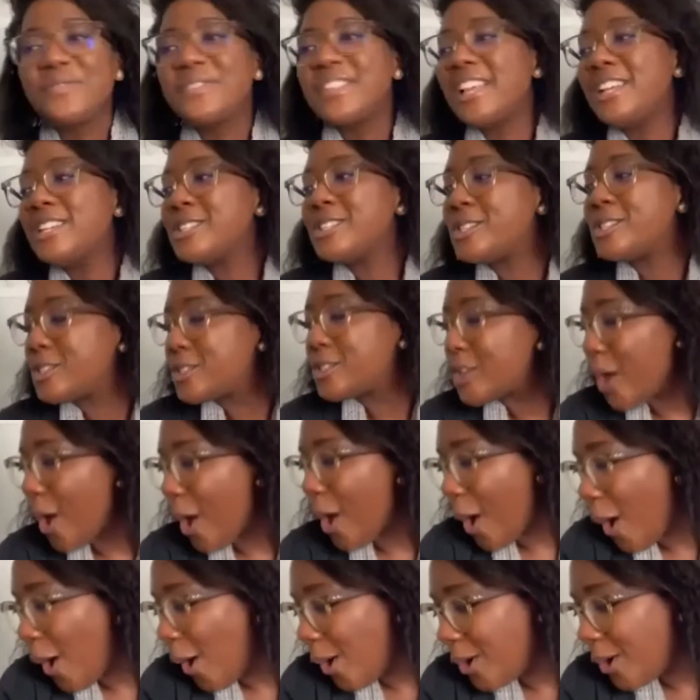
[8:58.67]

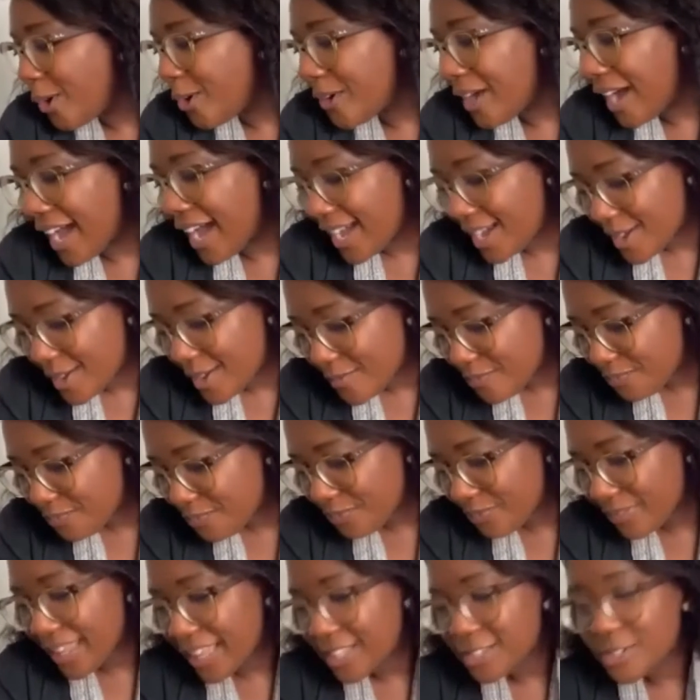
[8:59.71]
So
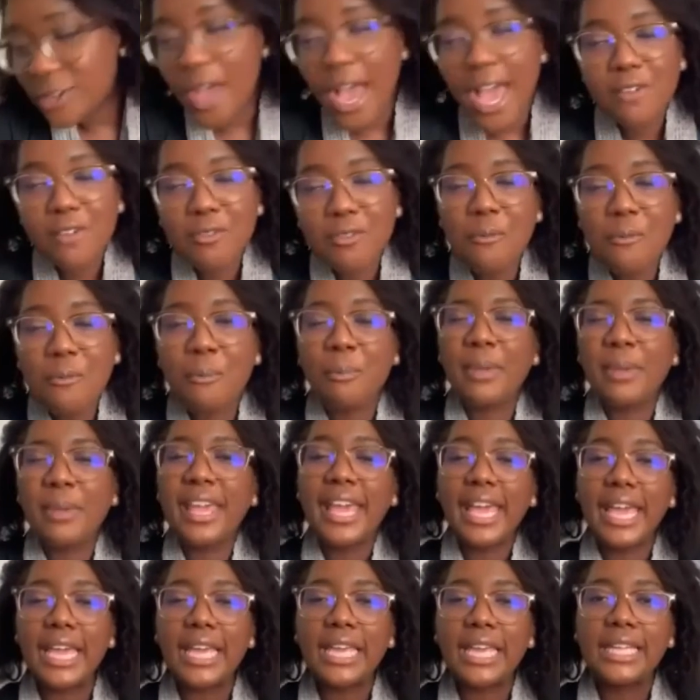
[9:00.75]
I have a
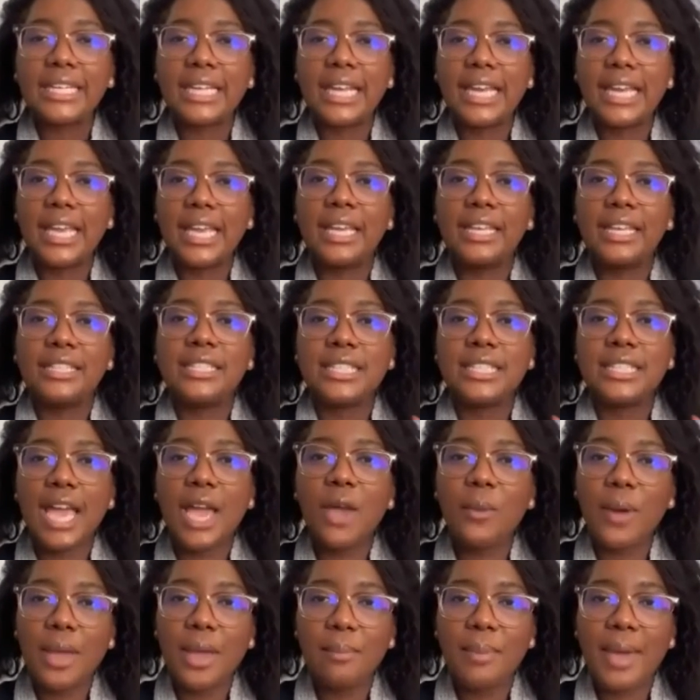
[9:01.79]
big like
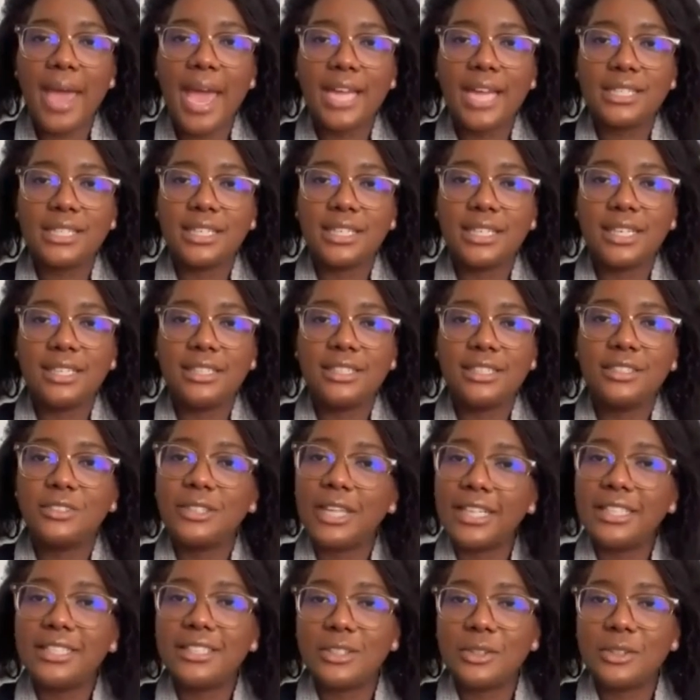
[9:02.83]
DIY passion,
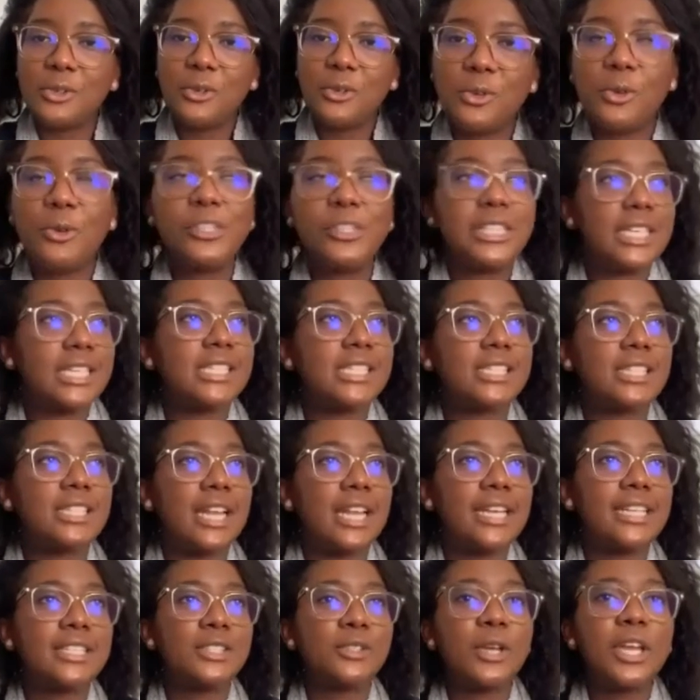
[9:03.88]
like, you this,
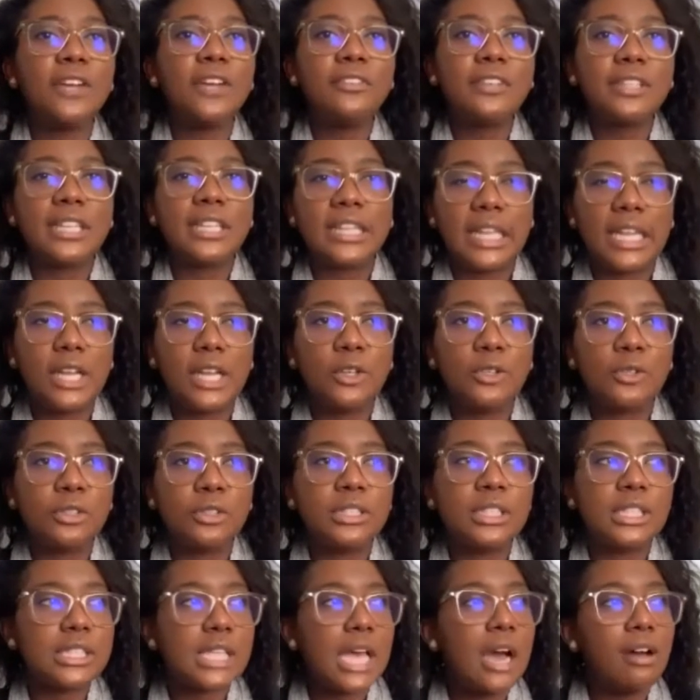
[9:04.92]
right? So everything that I do
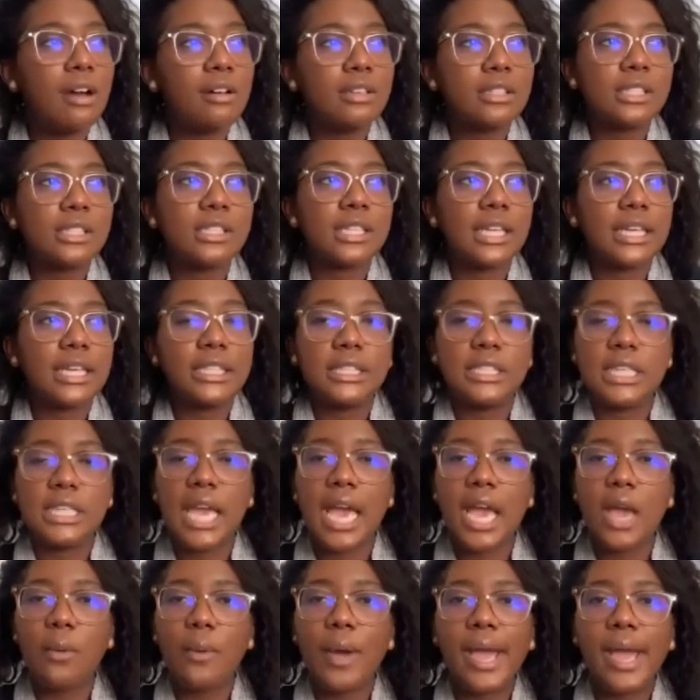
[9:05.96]
in this house is like
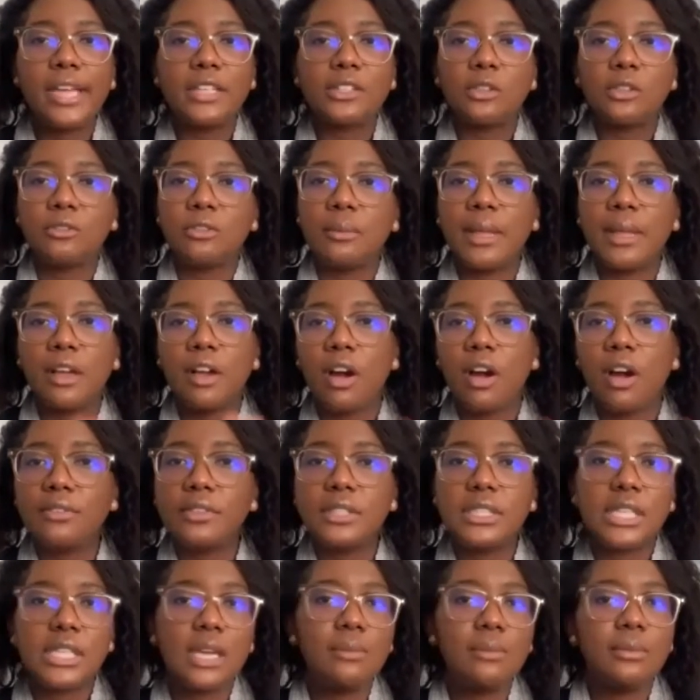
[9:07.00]
DIY. So from like
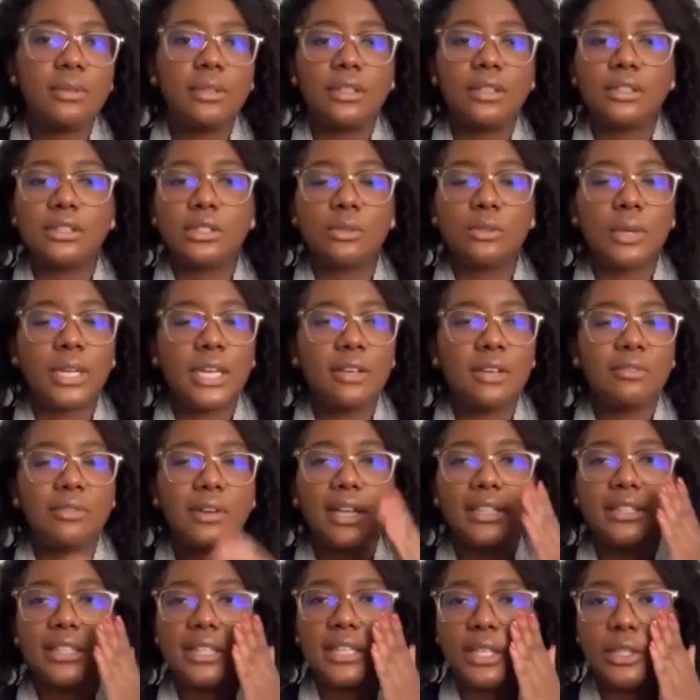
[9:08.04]
coffee tables to whatever
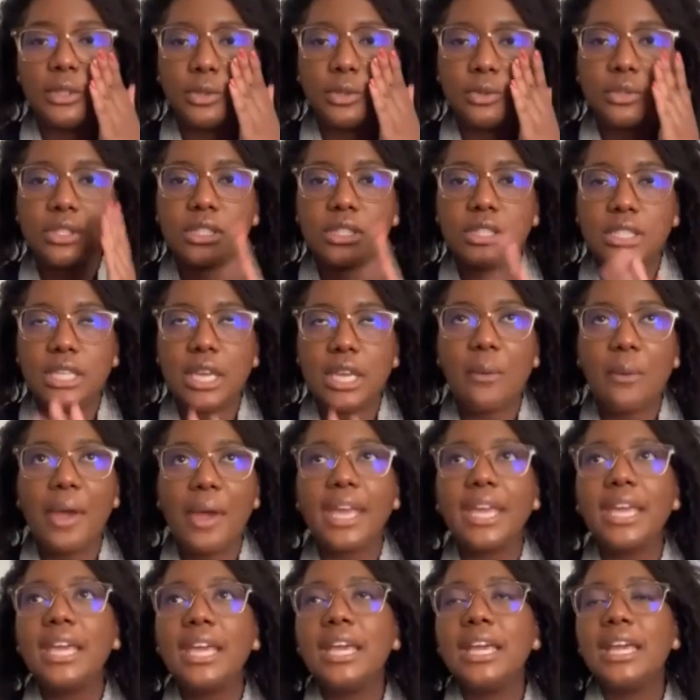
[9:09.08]
that I do is
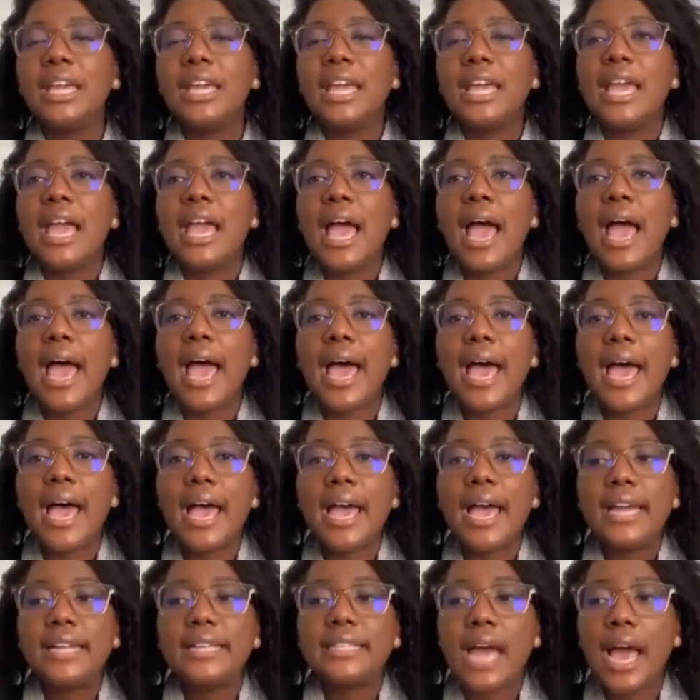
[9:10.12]
DIY.
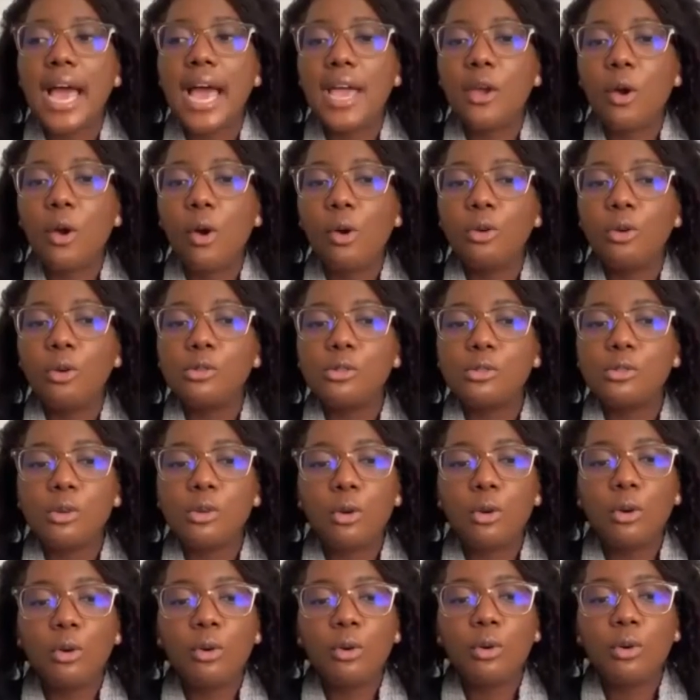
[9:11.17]
And I
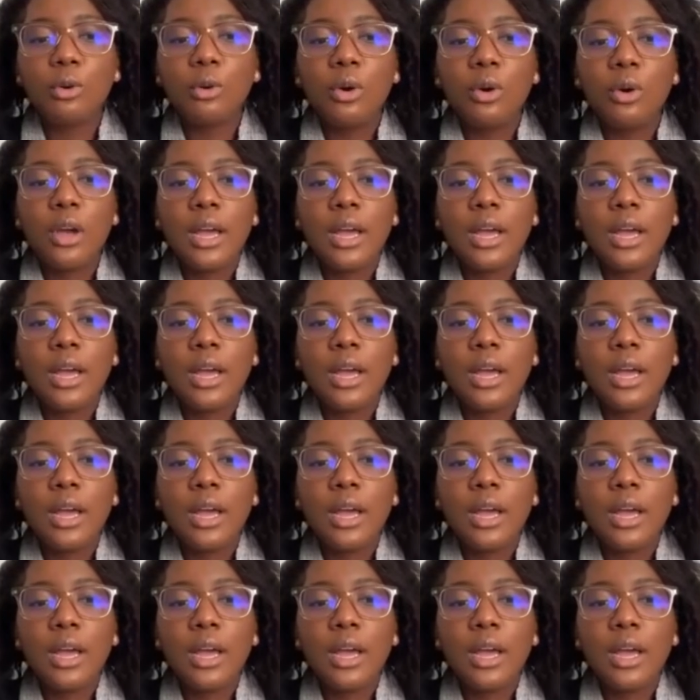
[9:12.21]
also